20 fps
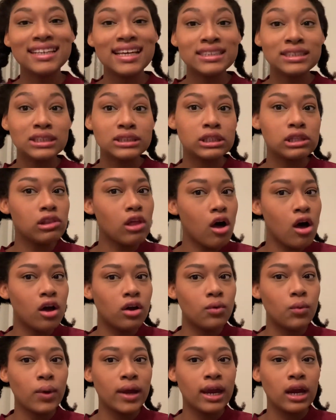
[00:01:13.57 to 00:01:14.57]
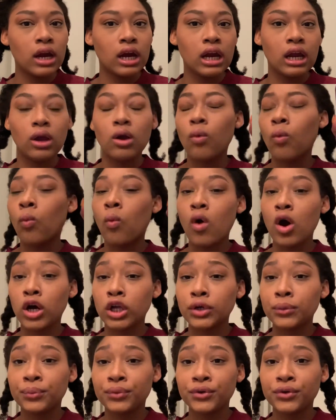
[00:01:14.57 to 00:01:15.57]
it's long wearing,
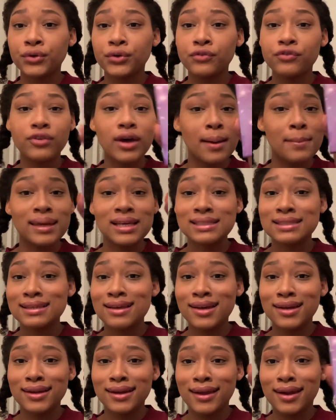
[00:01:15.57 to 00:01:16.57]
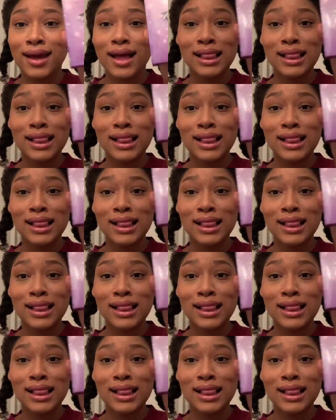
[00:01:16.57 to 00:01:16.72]
waterproof. I'm excited.